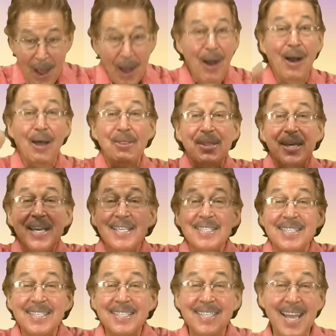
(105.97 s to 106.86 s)
On
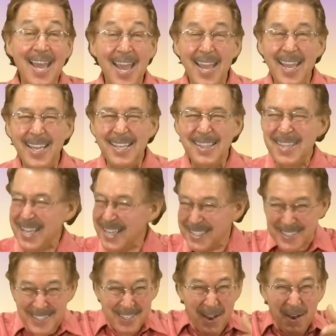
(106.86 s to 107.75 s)
this day,
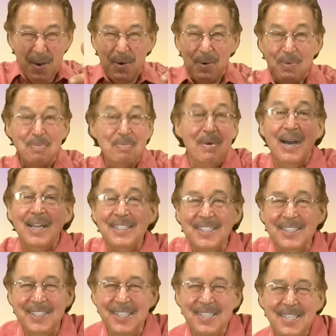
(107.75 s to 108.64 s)
there's so
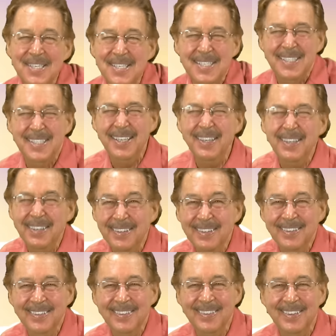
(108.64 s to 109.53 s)
much to
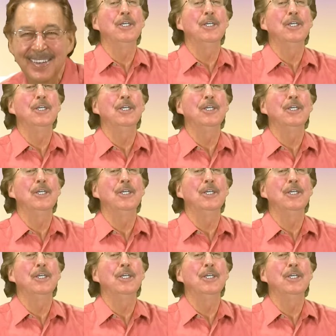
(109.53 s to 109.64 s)
do.